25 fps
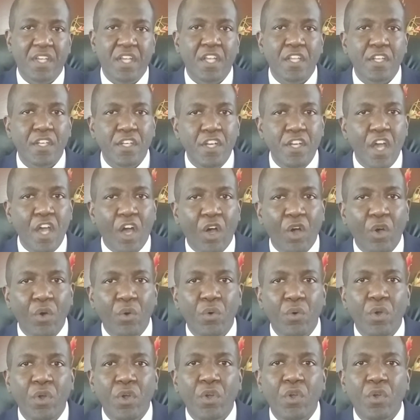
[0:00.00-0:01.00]

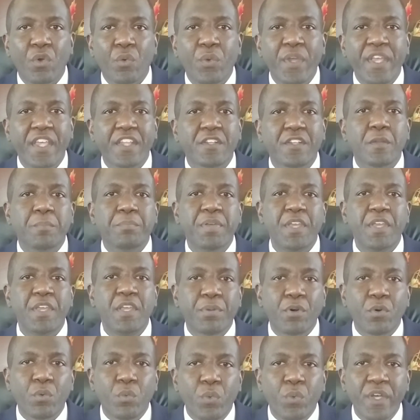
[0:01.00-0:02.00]
No, we as a
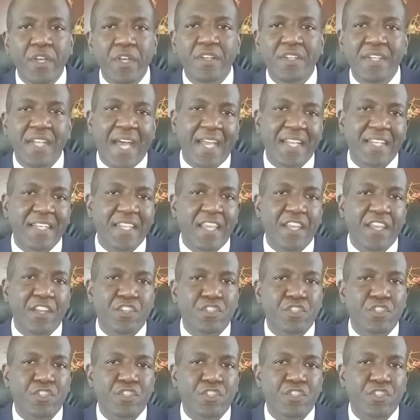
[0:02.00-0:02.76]
people will not take